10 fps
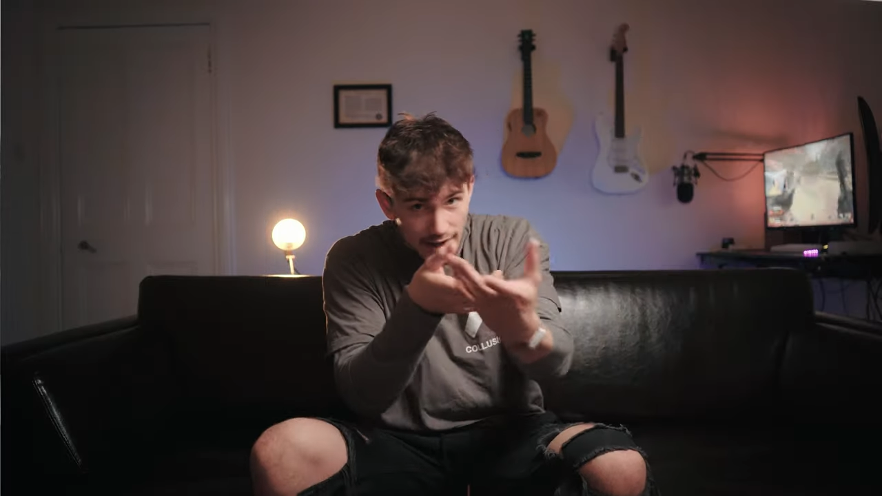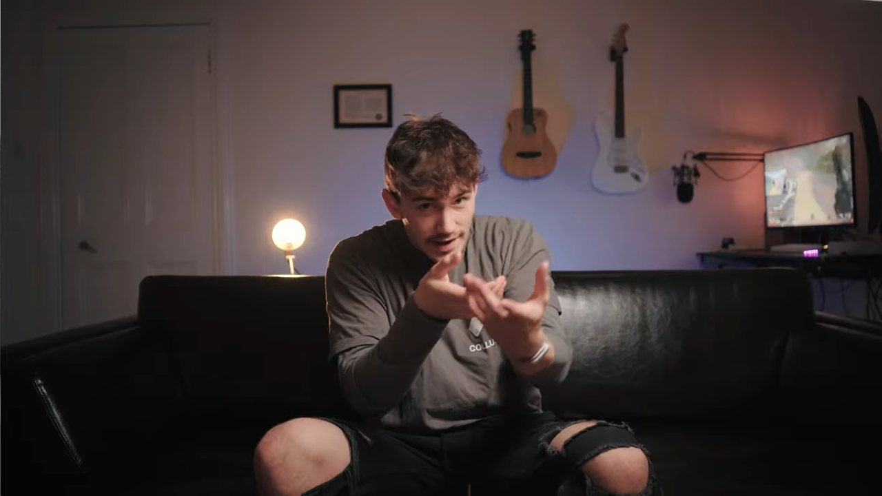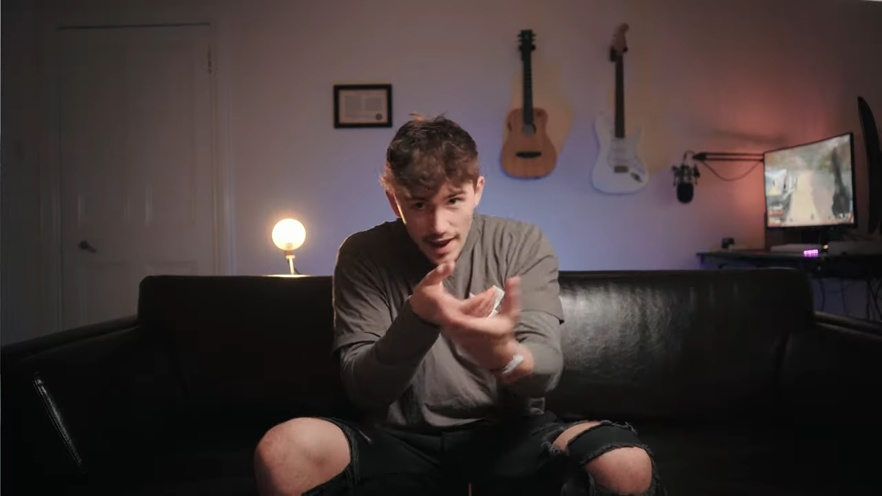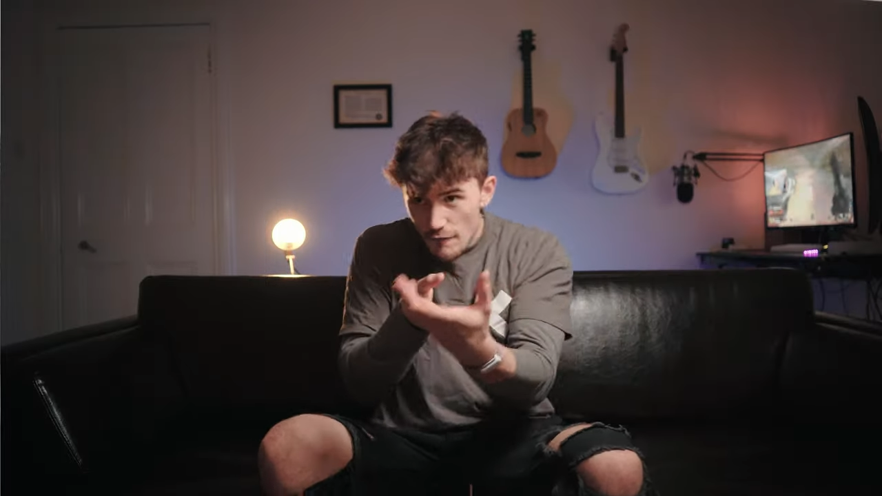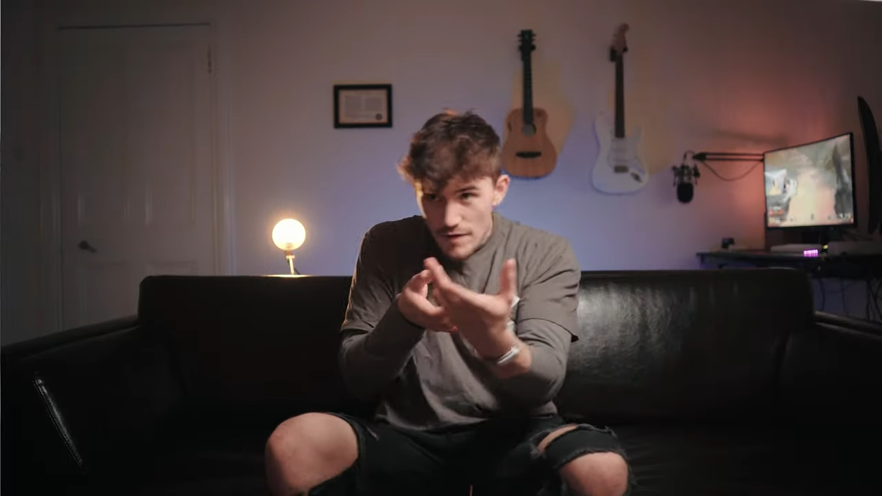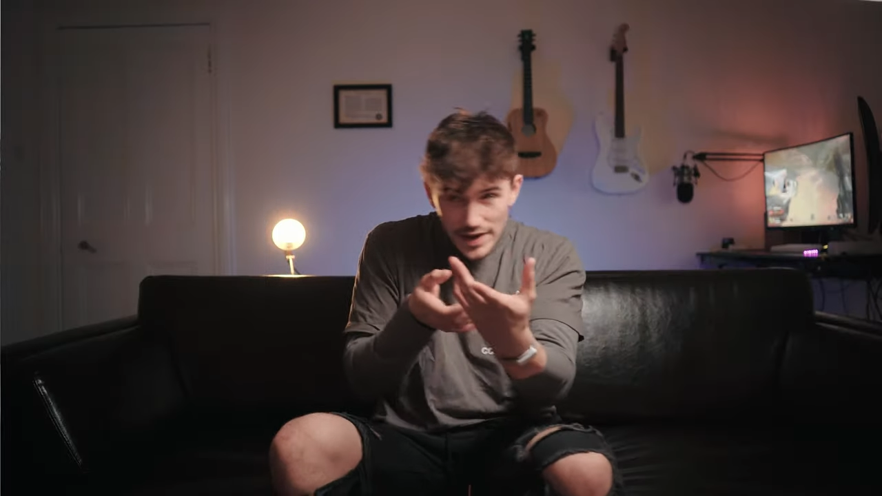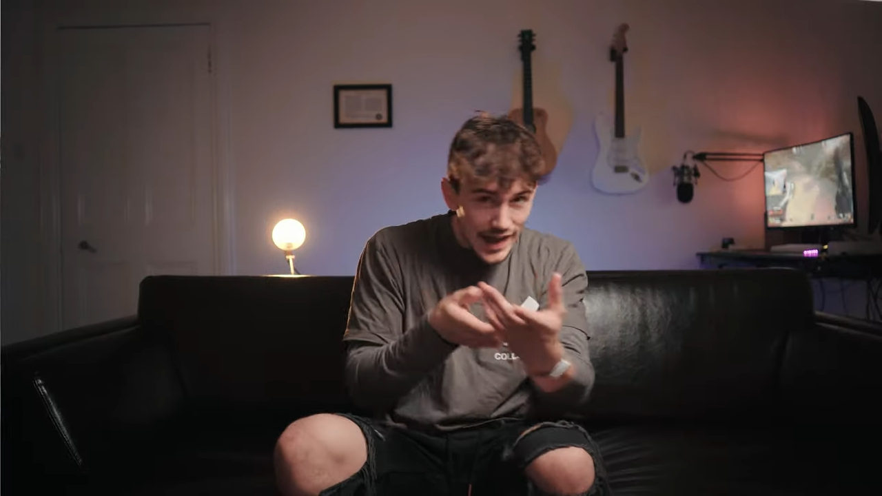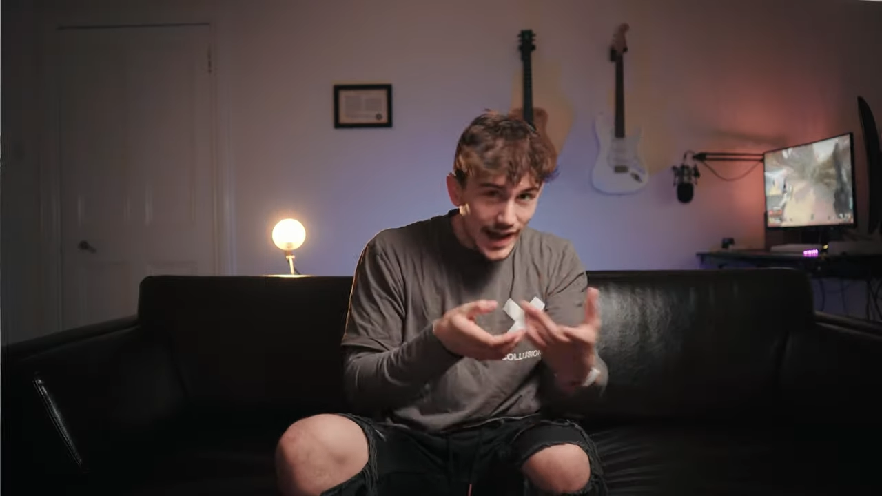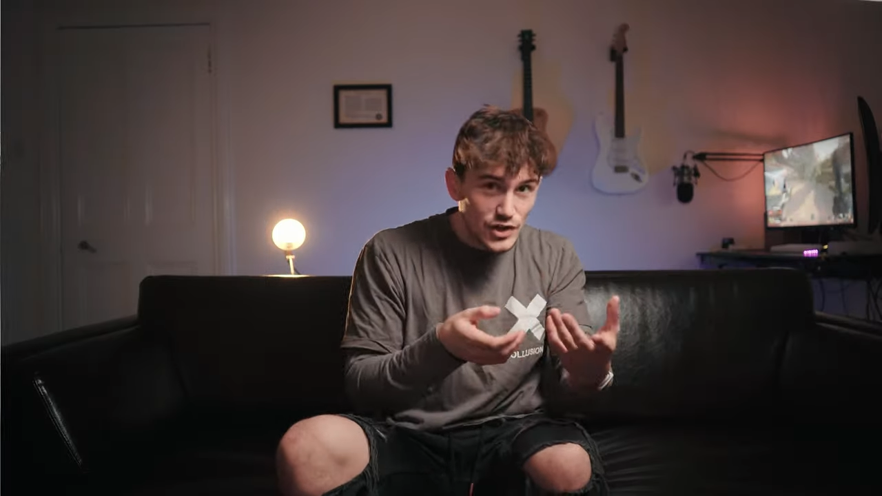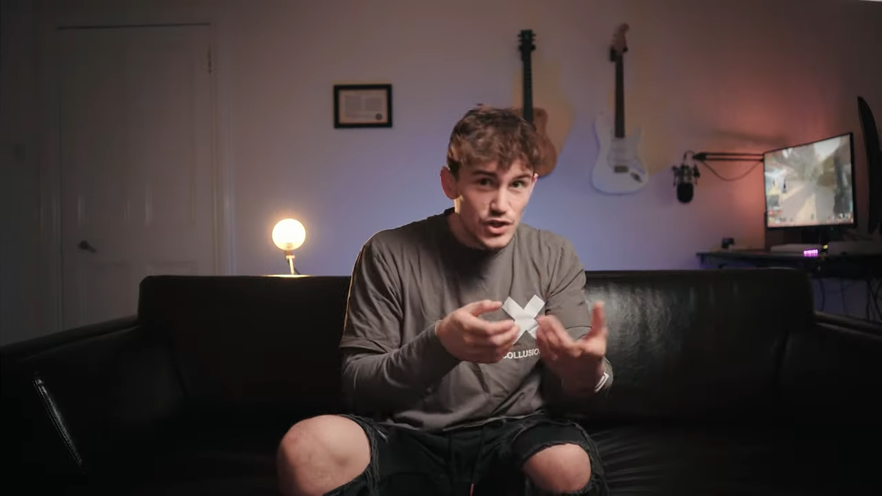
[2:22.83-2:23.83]
in there in
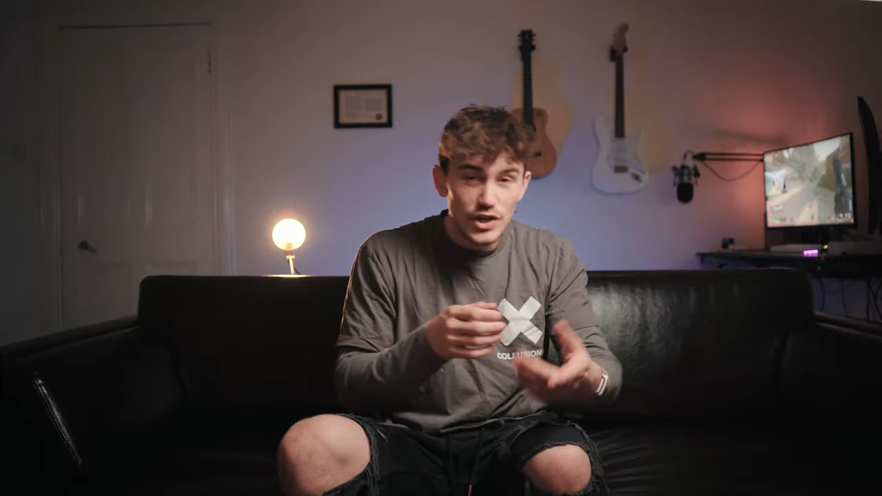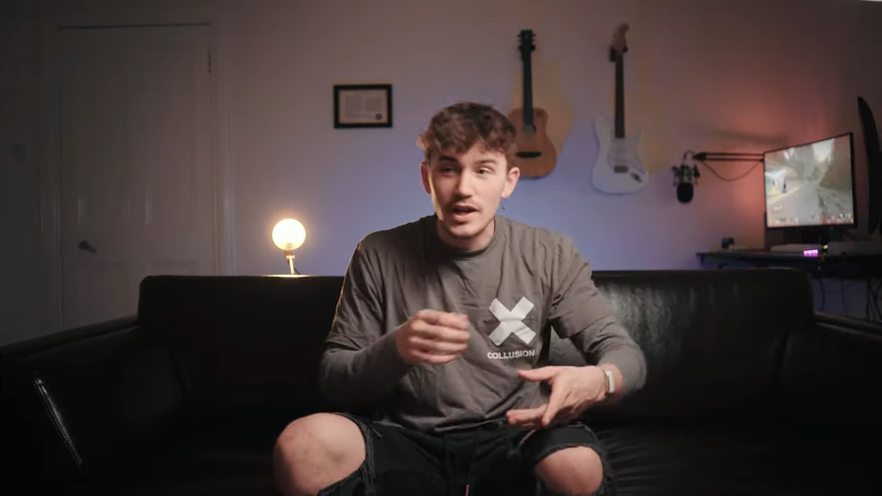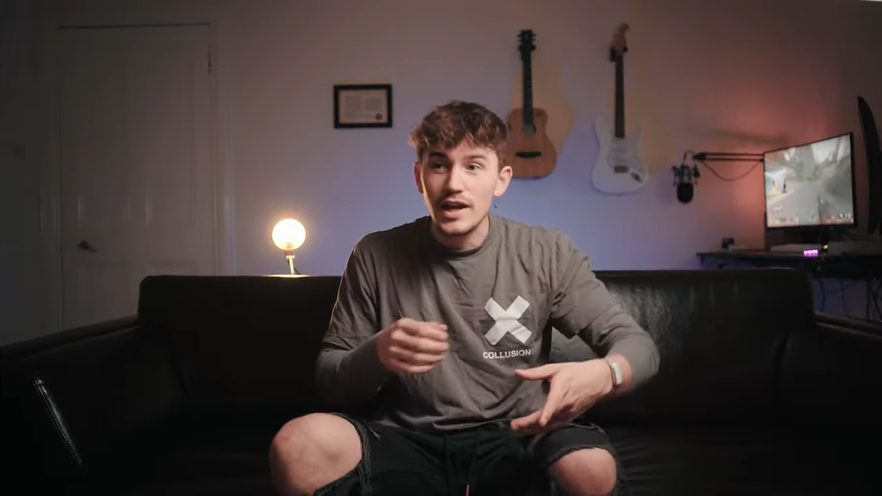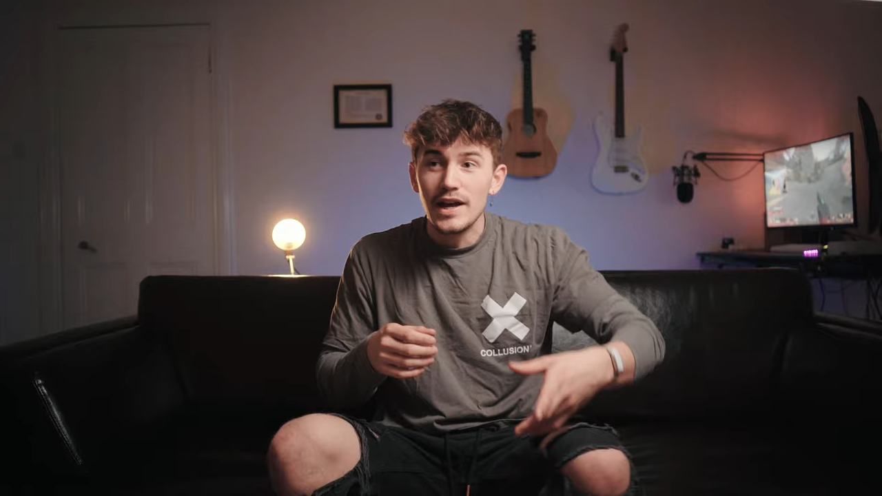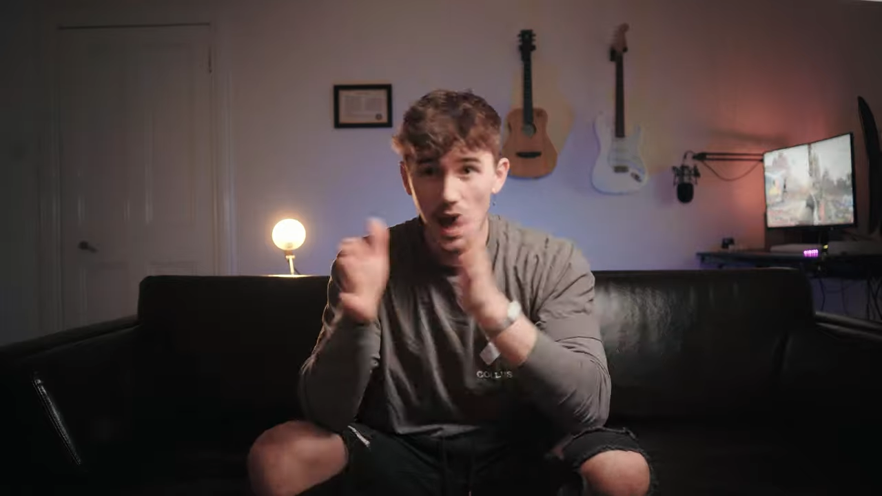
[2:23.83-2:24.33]
the action?